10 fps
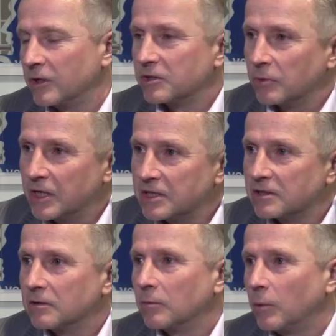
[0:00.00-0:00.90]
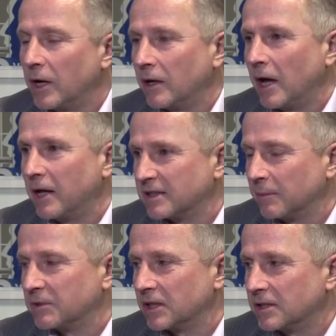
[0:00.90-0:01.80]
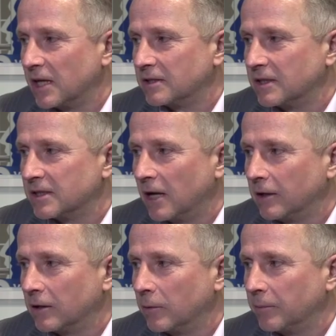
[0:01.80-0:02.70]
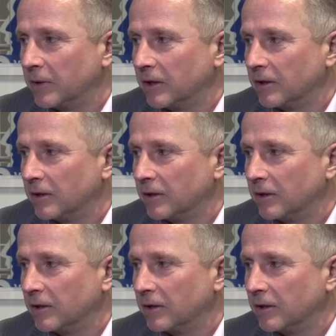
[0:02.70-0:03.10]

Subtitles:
this reason we had some success in selling equipment.